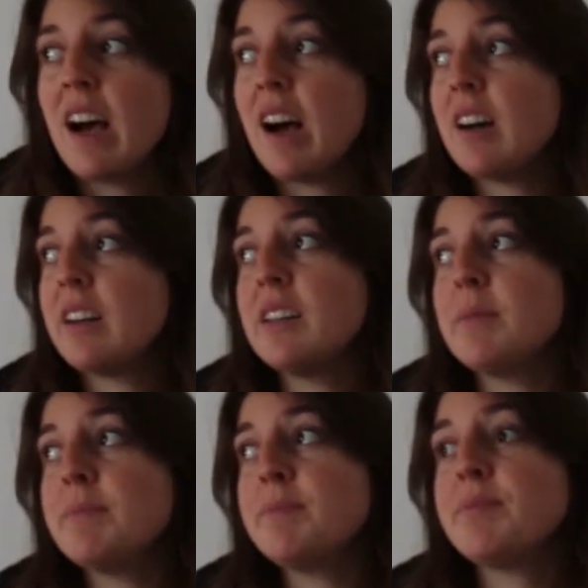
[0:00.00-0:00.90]

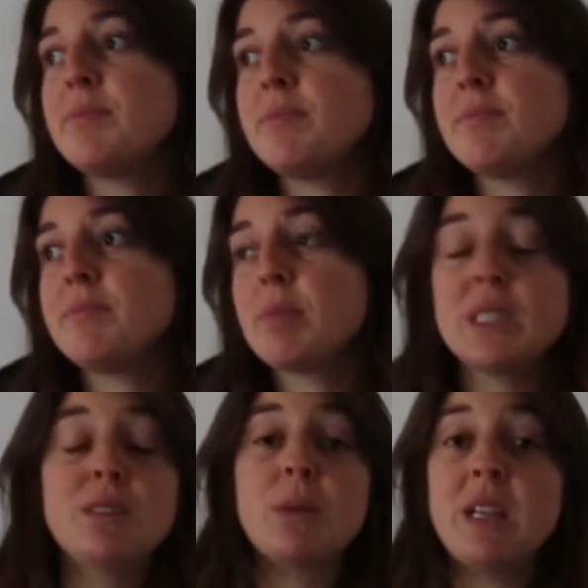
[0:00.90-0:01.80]
Um, but
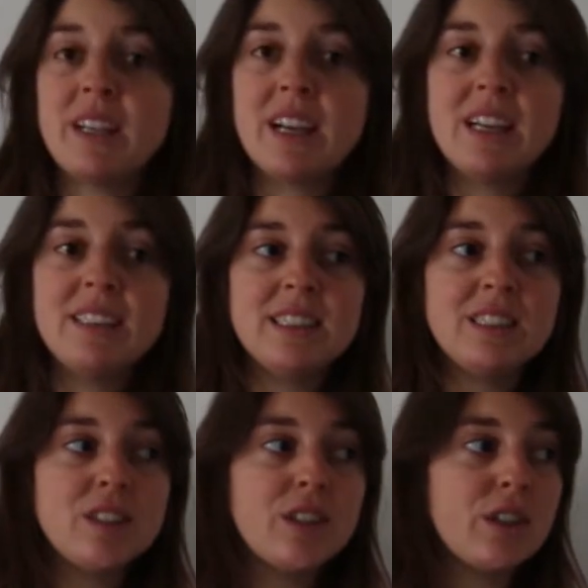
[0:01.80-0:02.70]
it's really nice,
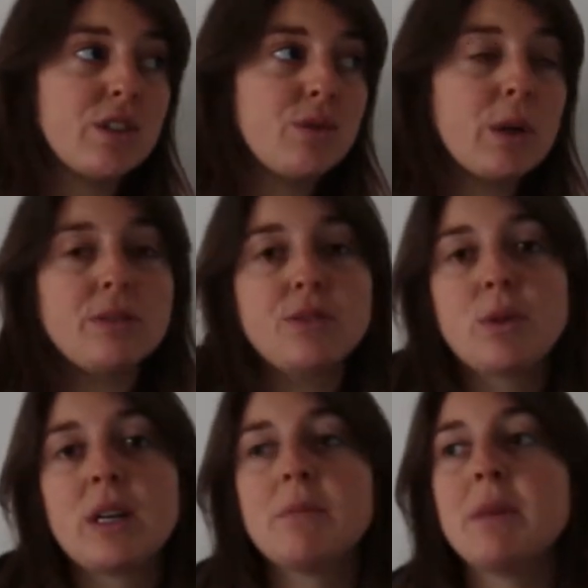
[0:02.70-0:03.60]
it's uh, 12
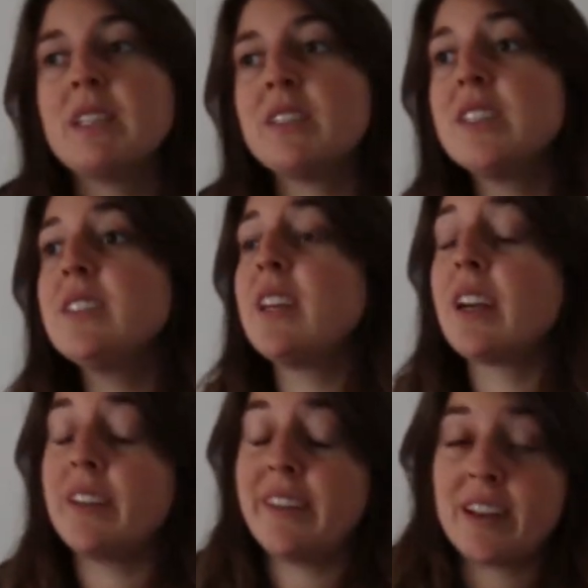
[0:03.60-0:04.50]
square meters.
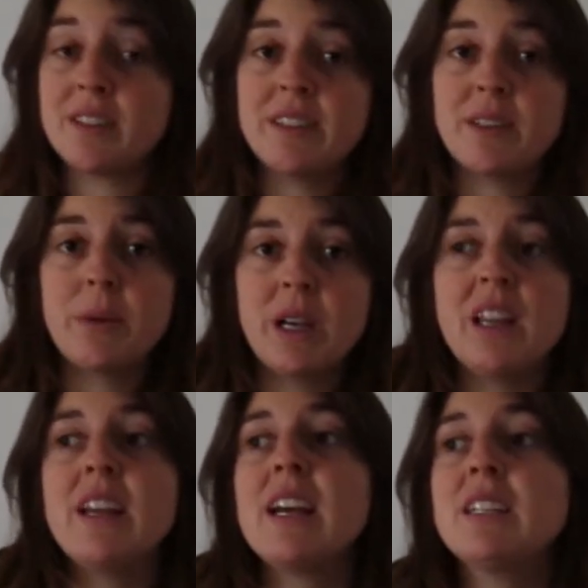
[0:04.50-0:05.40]
Uh, there is a
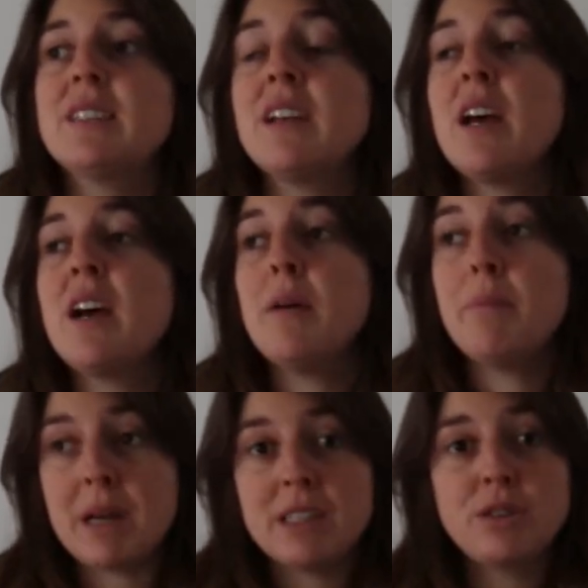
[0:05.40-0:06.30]
really nice
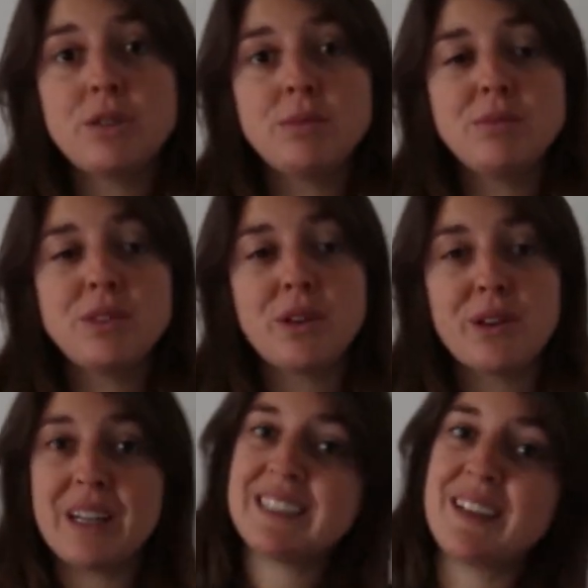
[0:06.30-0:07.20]
bedroom, so
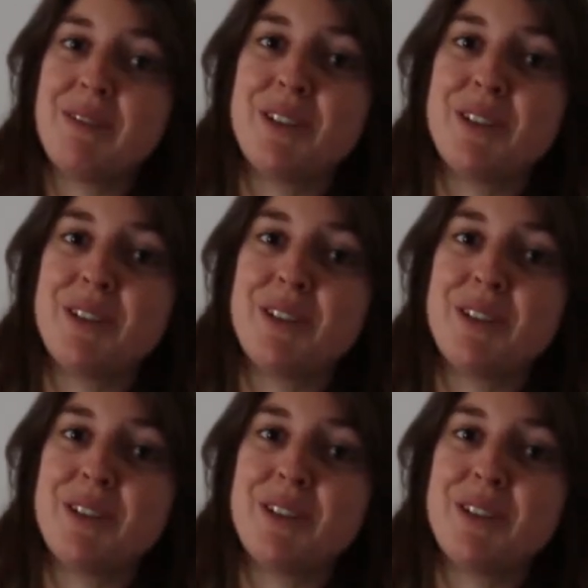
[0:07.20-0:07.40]
let's have a